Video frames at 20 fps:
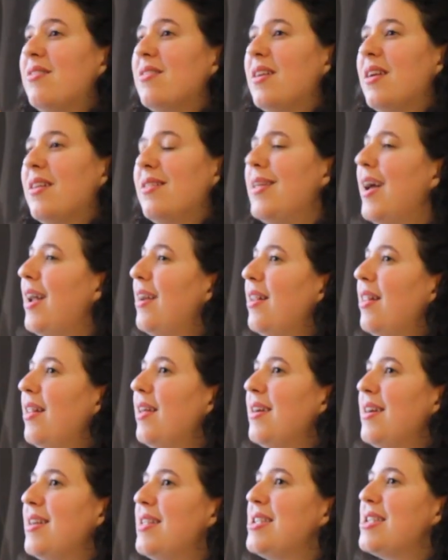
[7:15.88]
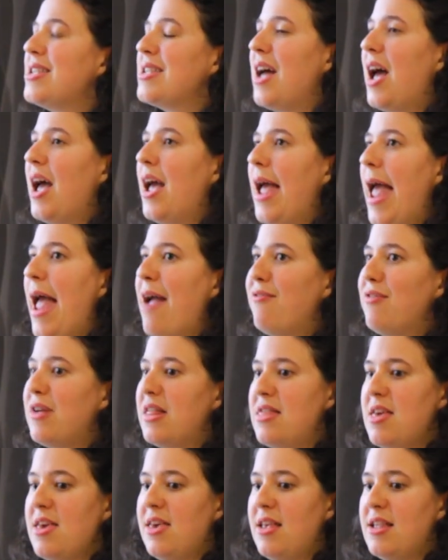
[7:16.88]
in the Netherlands,
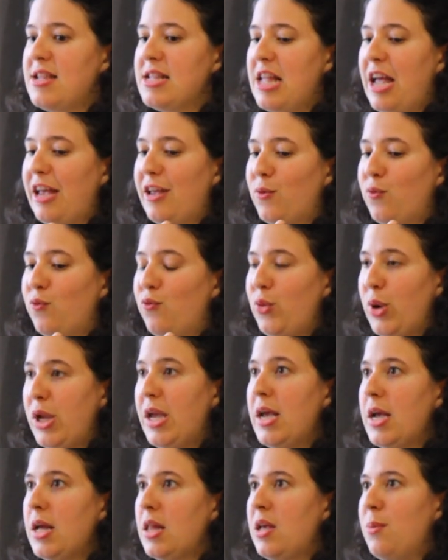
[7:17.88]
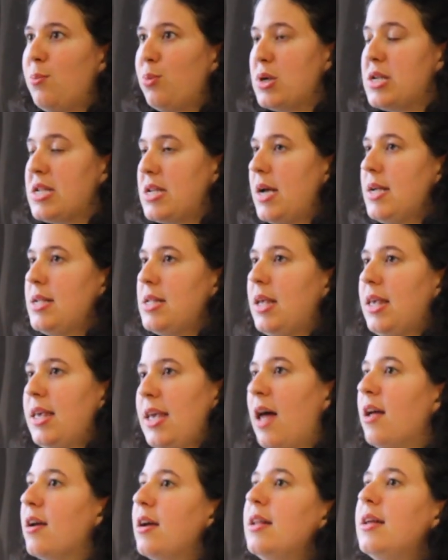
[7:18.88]
everything is like really
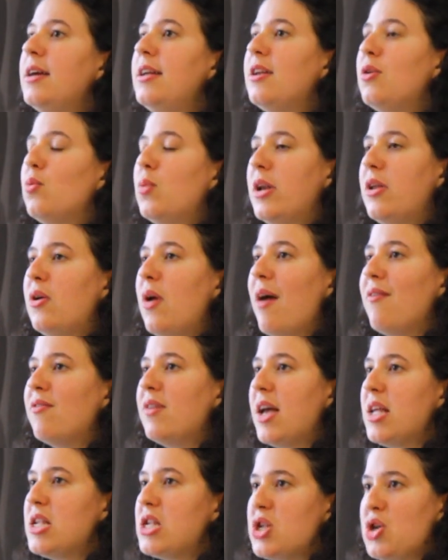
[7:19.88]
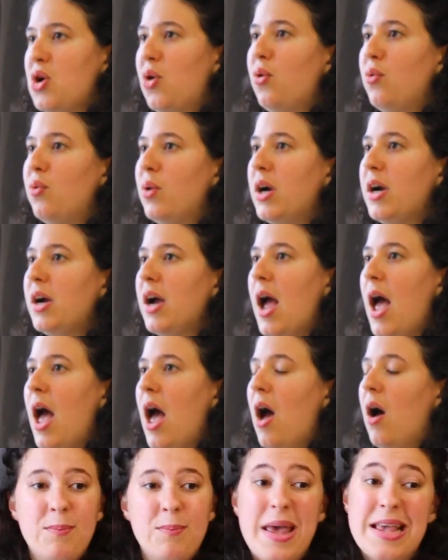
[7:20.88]
precisely calculated when you have guests over.
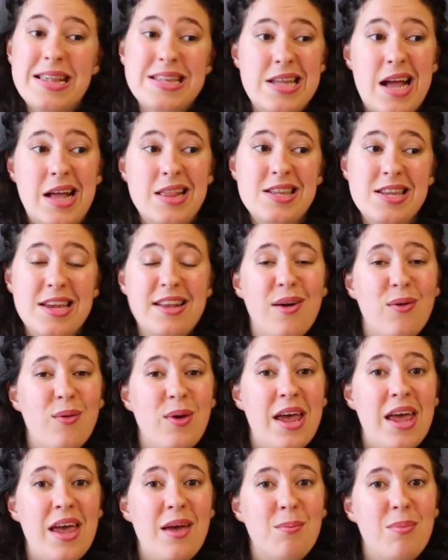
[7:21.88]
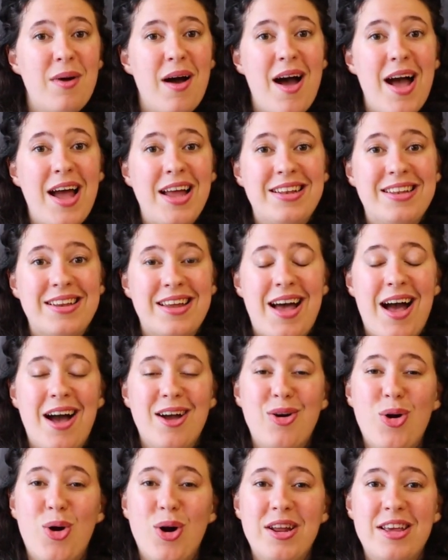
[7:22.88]
Makes sense in a way, but
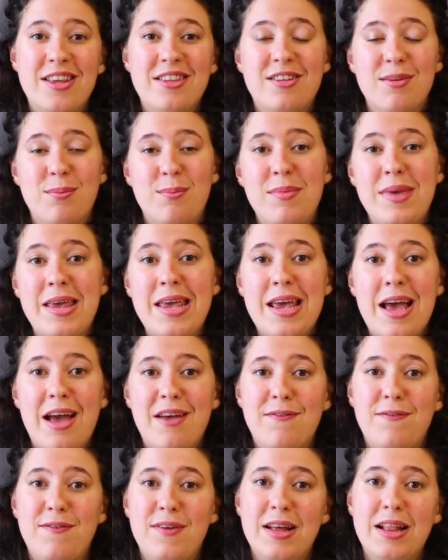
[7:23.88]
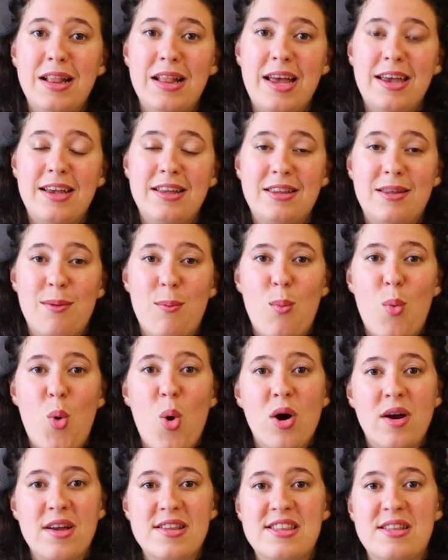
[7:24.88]
according to me, I feel like the
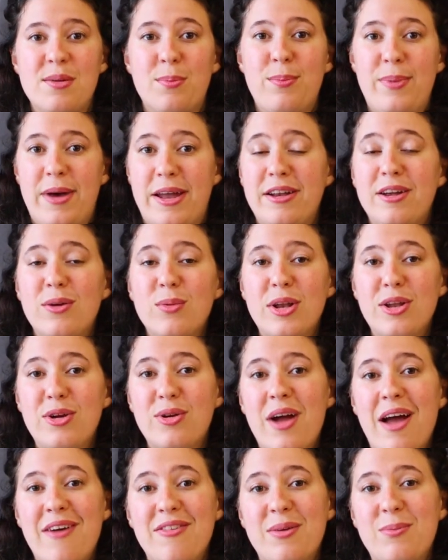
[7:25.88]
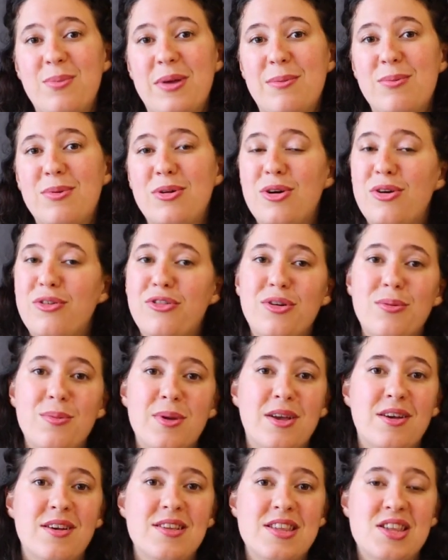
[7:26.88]
more is the better when you're having people over
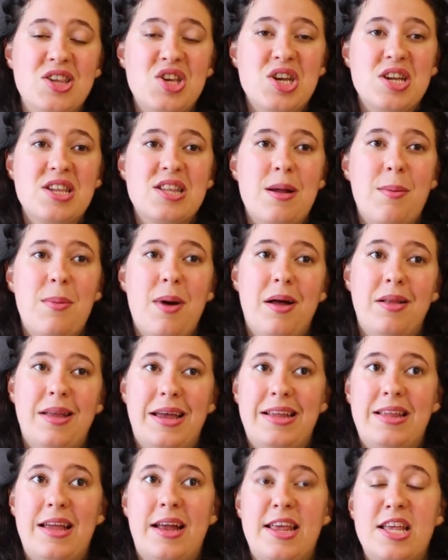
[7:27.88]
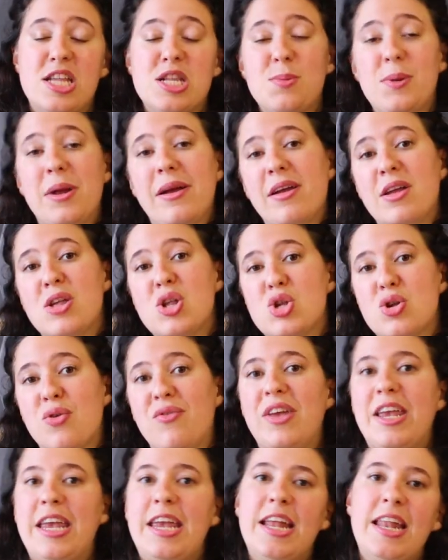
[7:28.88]
because it's just about like that experience
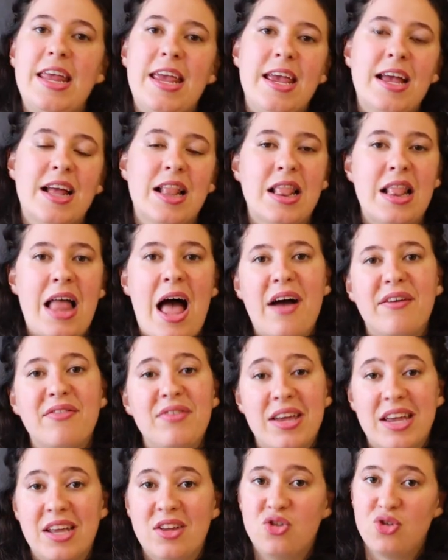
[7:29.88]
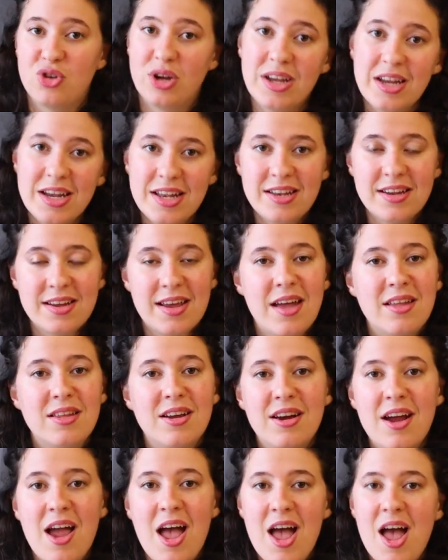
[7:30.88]
of eating and laughing and drinking
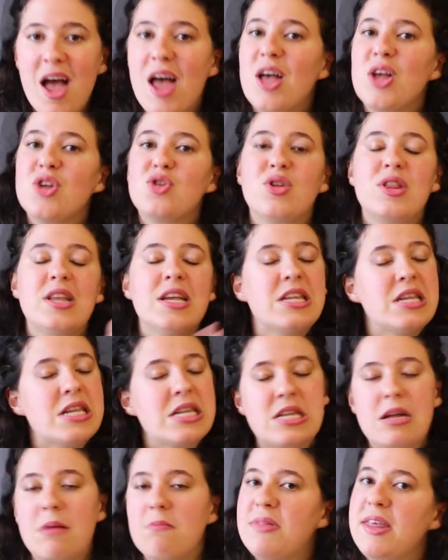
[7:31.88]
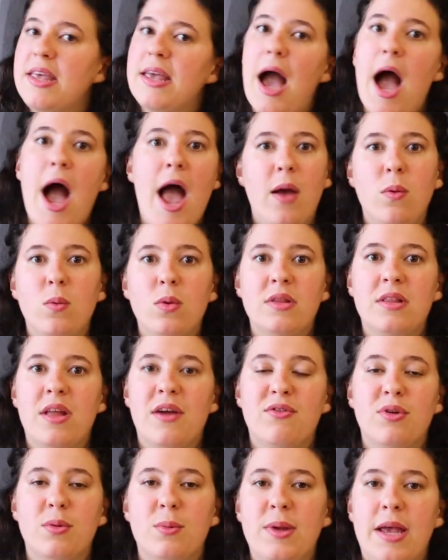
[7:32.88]
together. So this is something I will
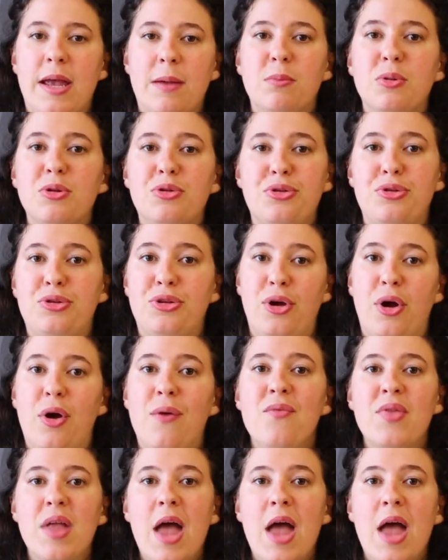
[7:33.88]
never be able to do.